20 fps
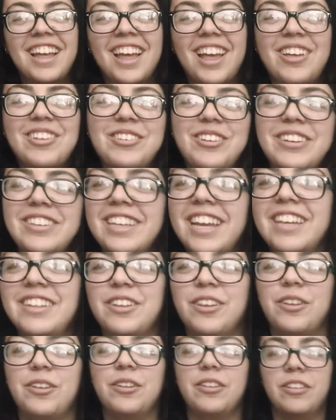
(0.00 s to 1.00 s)
I'm so excited
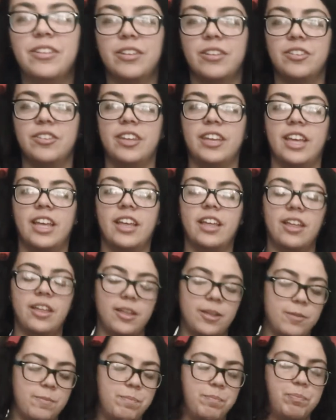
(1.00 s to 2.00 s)
though. So
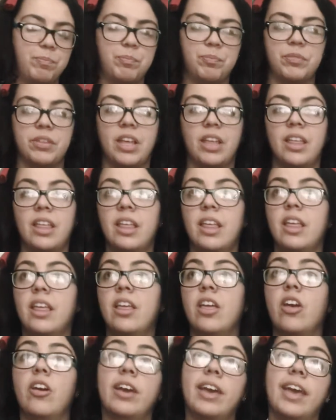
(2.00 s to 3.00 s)
yeah,
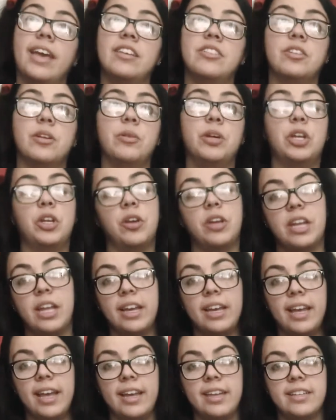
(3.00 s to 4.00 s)
okay, so I'm going to go now,
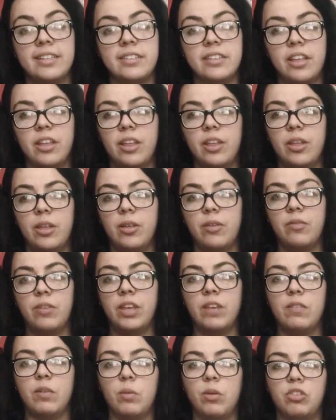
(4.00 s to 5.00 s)
guys. Thank
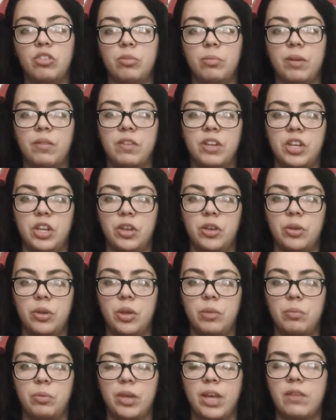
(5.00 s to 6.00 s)
you for watching my video. I
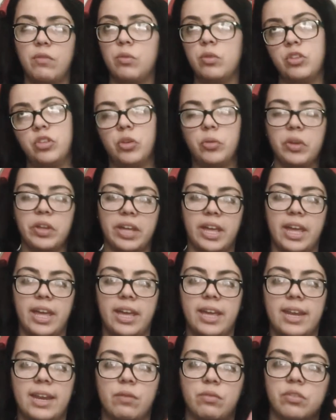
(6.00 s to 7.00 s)
hope everyone's doing okay
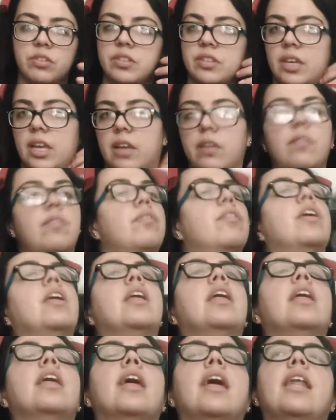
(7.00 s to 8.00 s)
and everyone's safe.
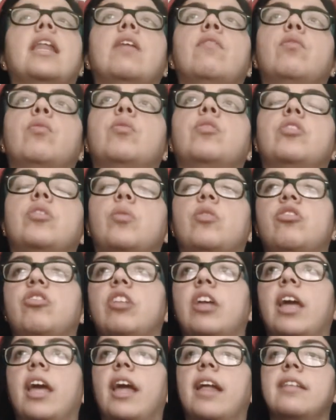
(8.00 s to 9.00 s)
And everyone's washing
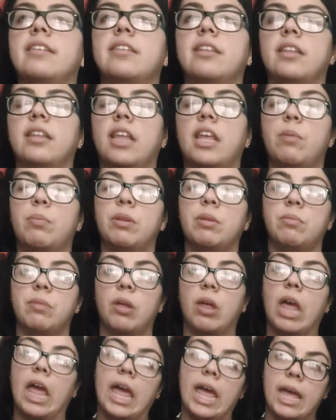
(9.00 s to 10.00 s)
their hands and keeping
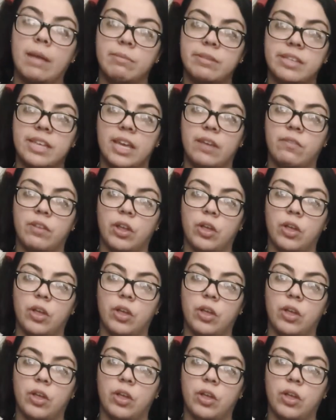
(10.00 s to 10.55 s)
them safe at